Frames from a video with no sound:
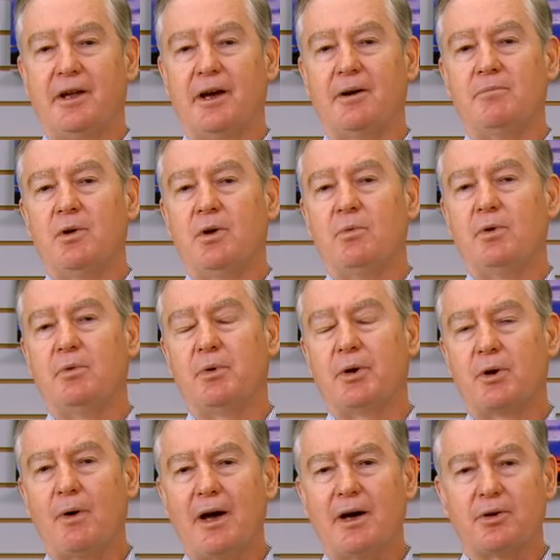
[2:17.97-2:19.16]
Now, when we
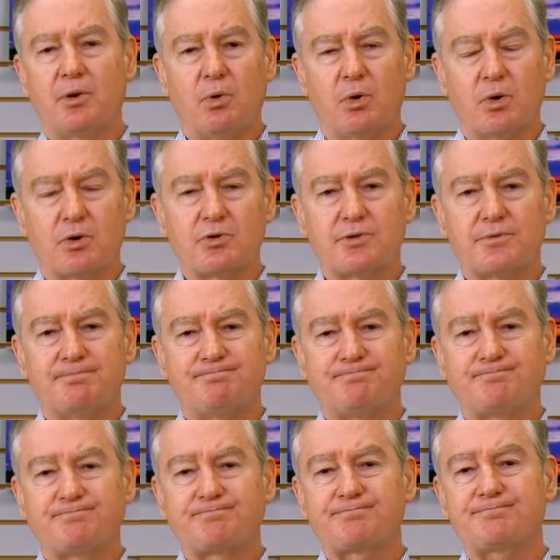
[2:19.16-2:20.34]
go outdoors,
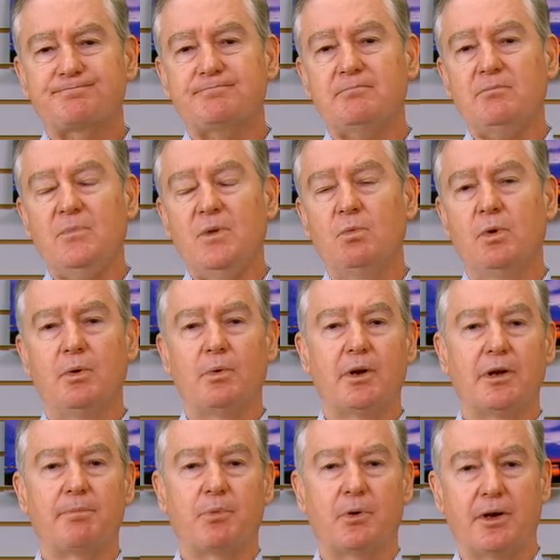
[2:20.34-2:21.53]
we
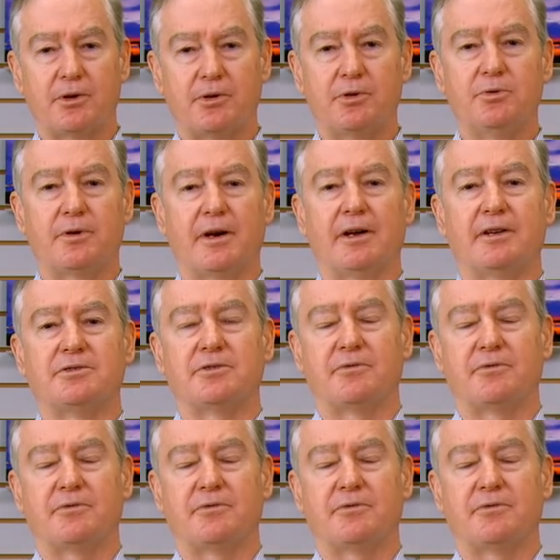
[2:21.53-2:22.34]
really print two kinds